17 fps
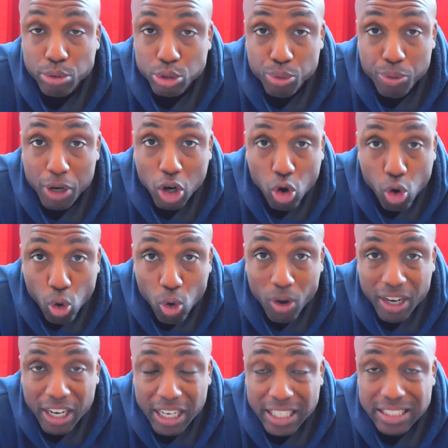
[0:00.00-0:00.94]
was
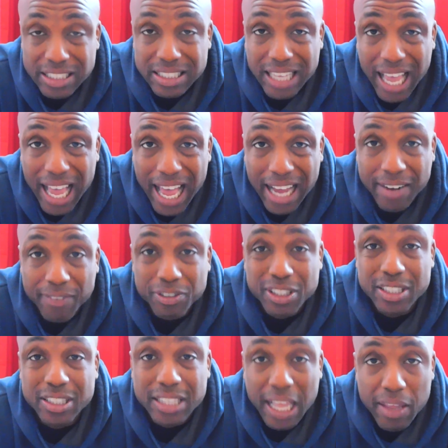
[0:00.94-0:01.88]
recorded inside of
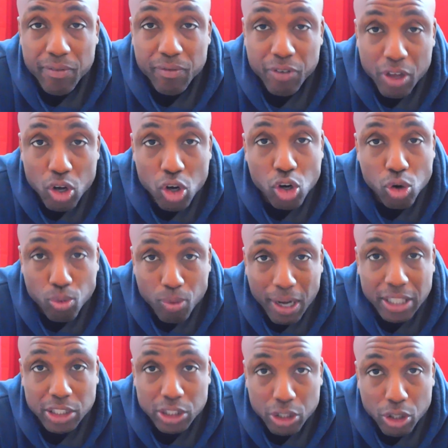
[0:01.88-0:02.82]
Stateville
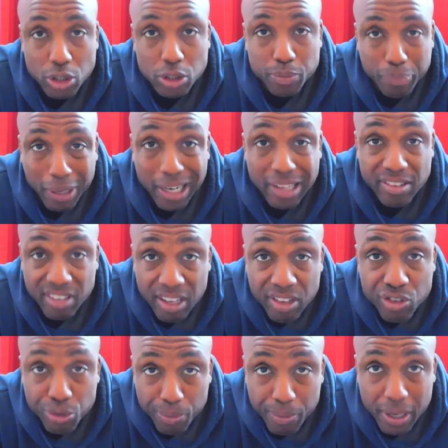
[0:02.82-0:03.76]
Correctional
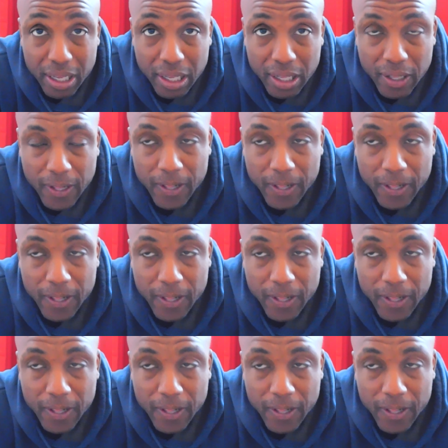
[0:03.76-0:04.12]
Penitentiary.